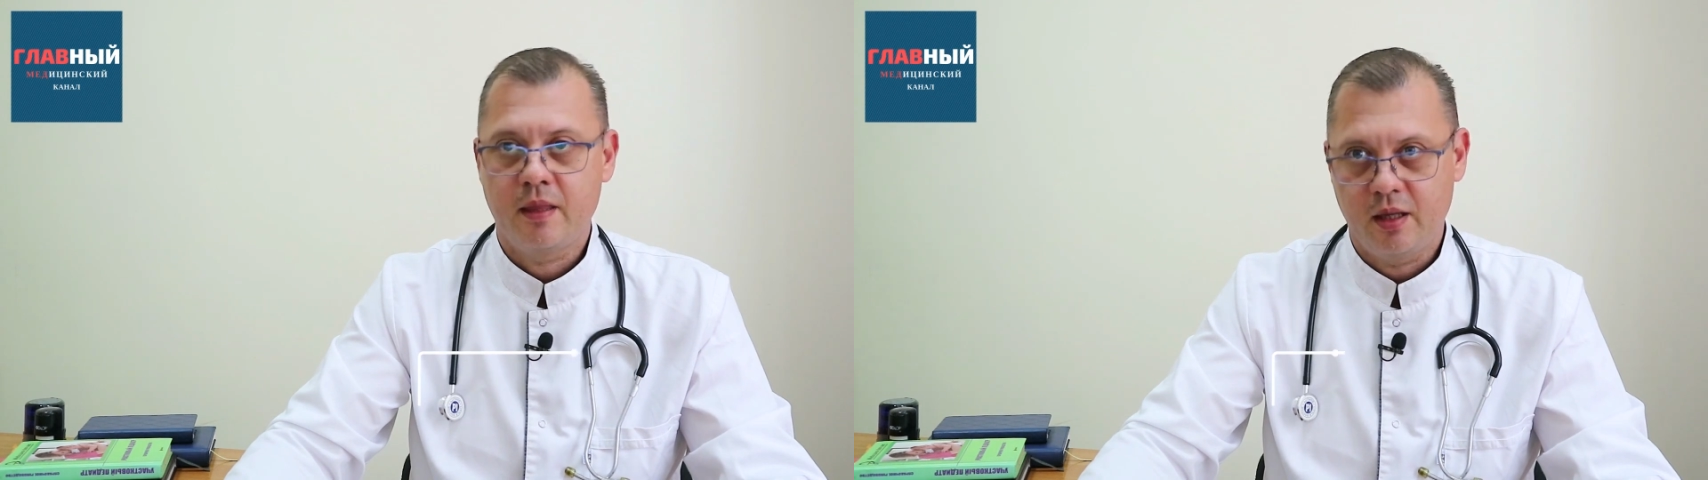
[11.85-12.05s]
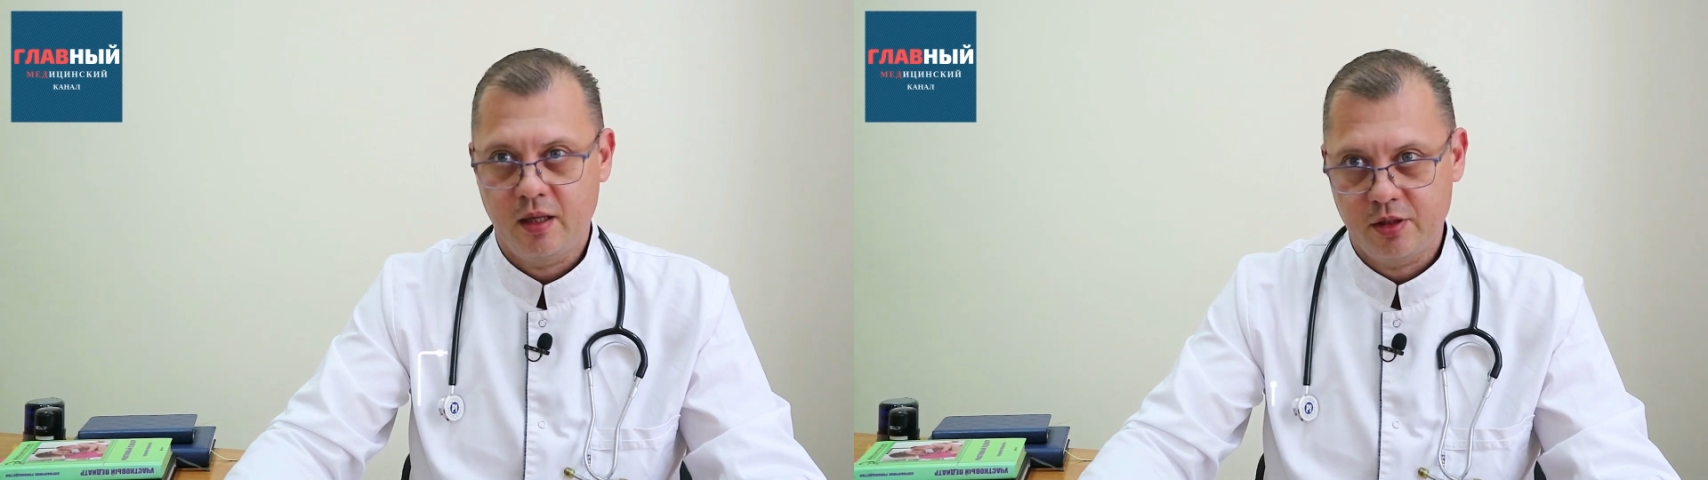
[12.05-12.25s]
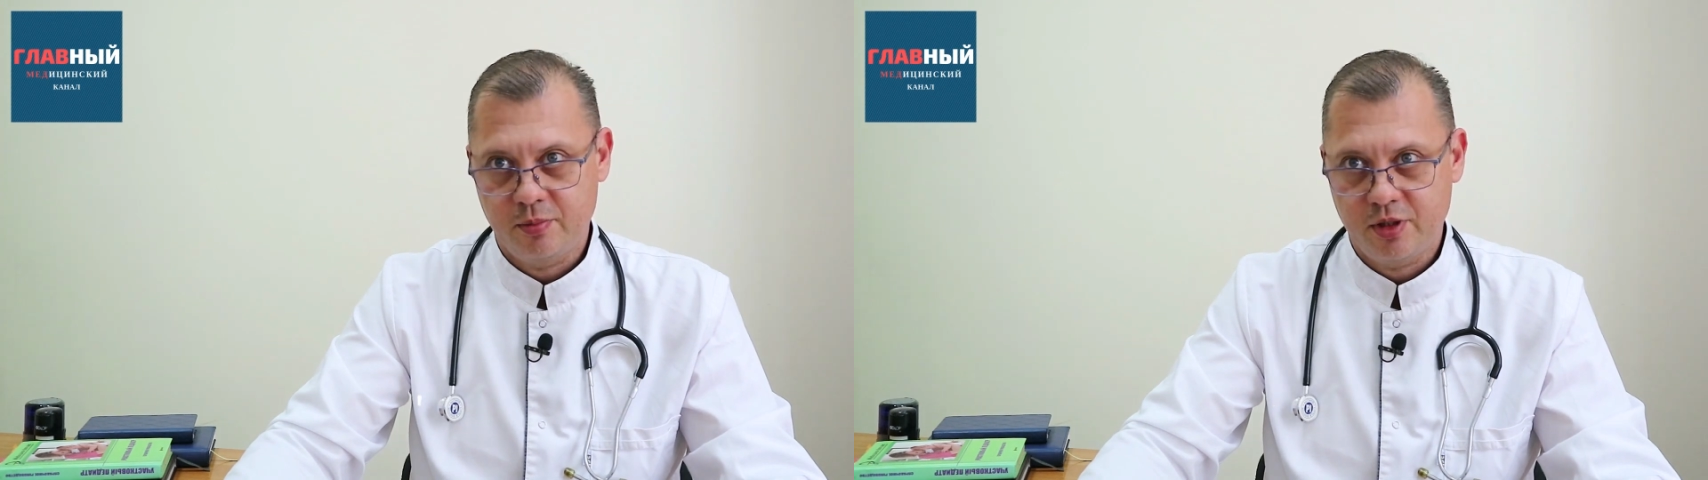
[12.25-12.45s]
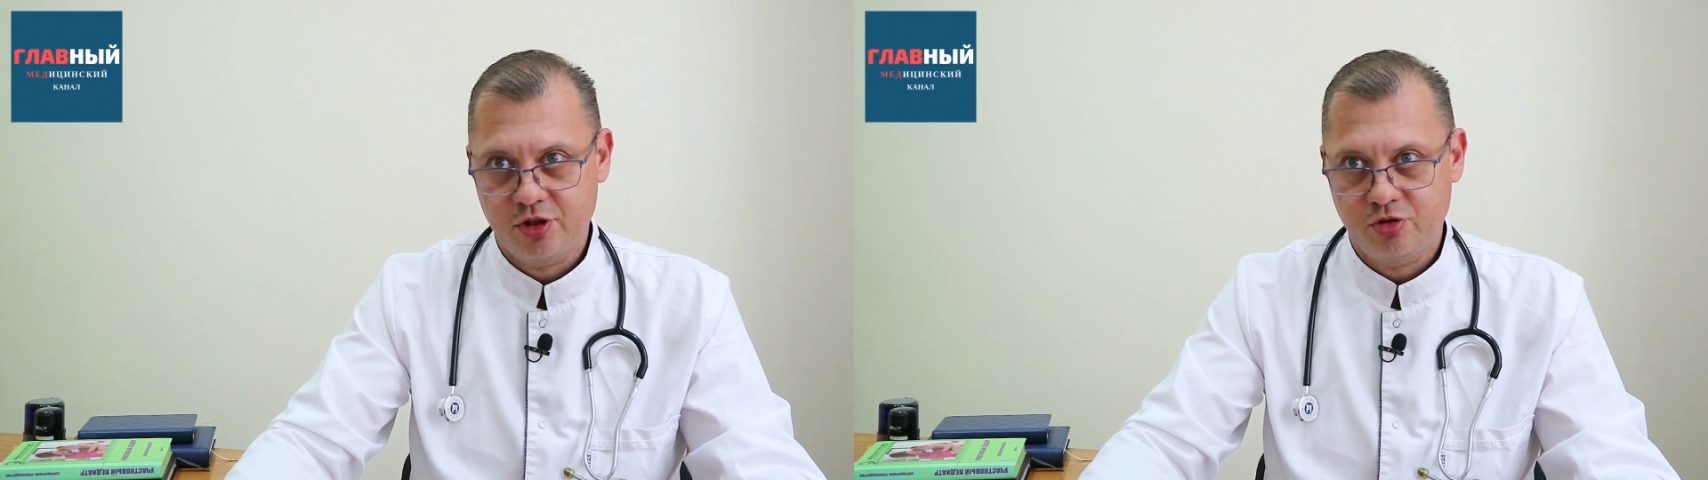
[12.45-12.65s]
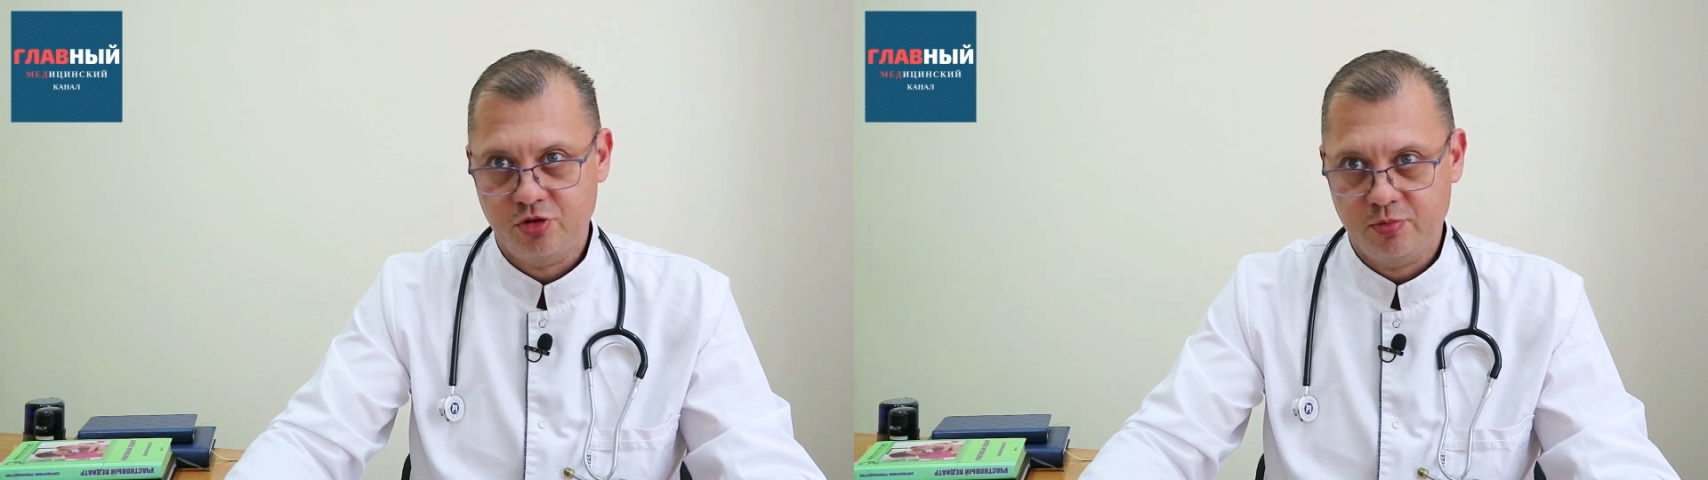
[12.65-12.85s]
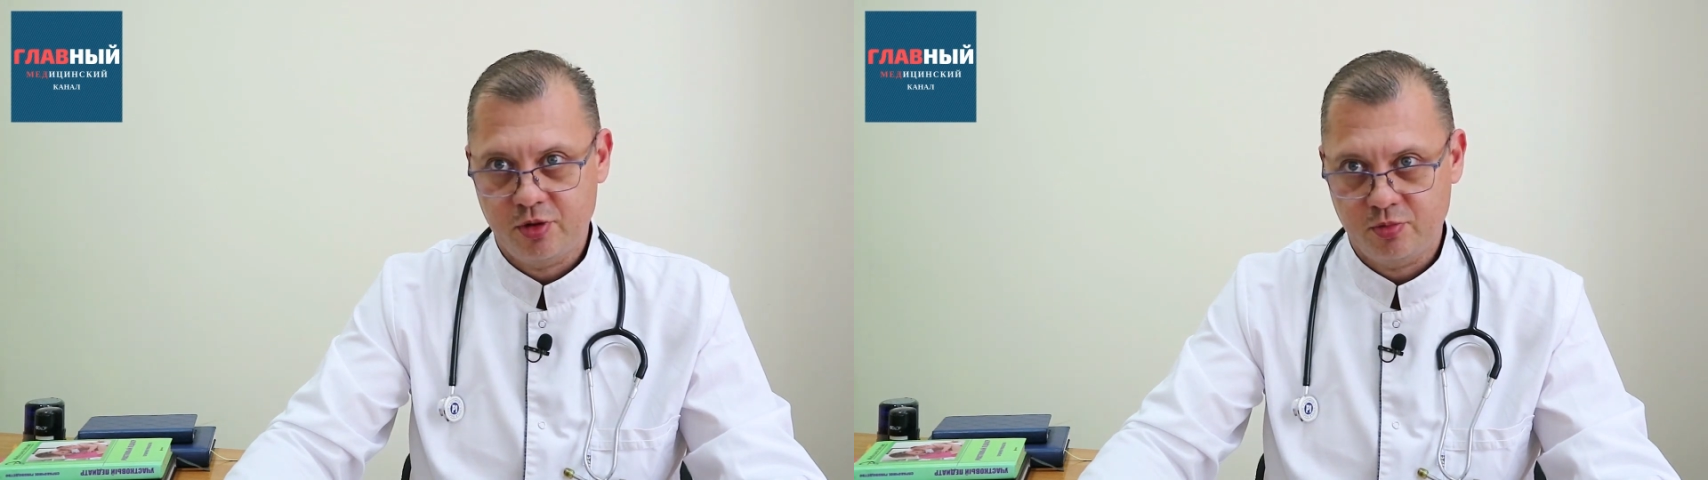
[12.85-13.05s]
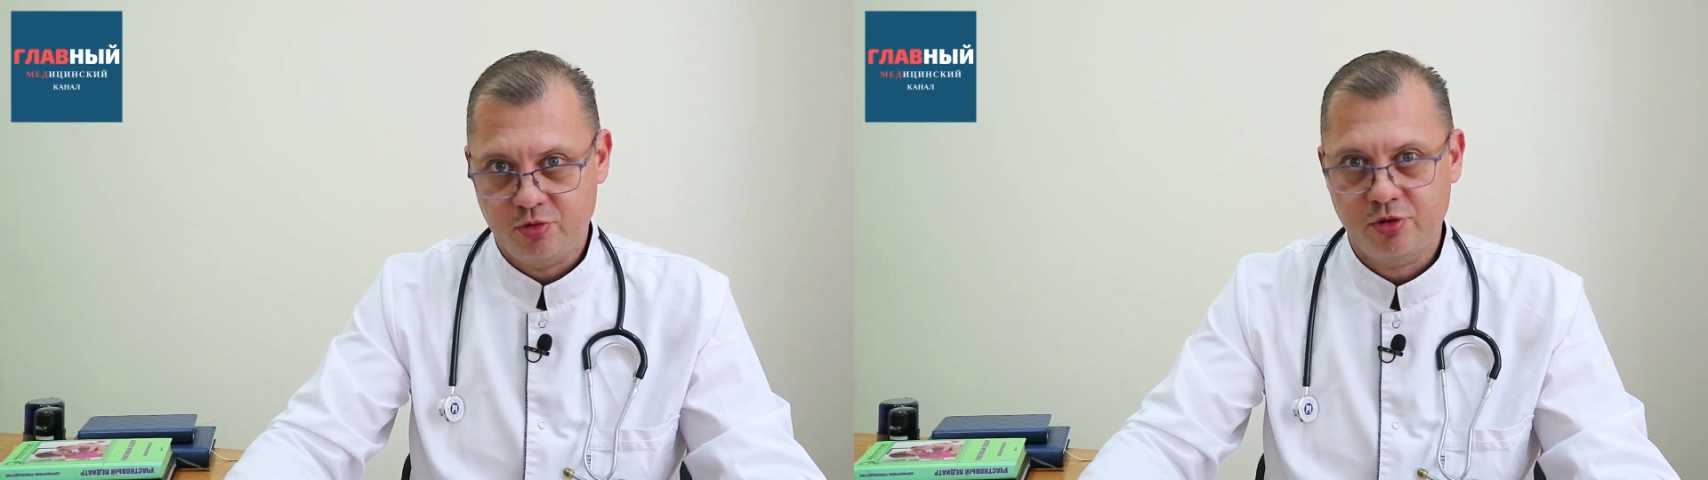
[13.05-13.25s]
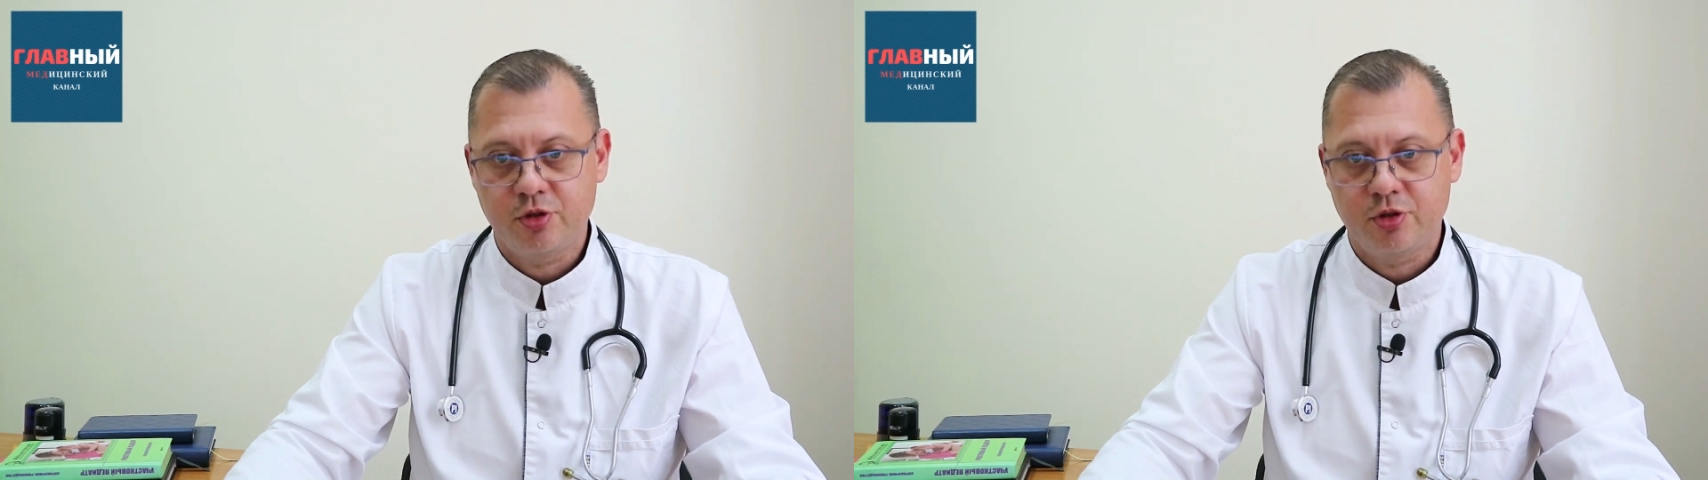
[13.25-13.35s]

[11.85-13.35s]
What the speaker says: The patient should be moved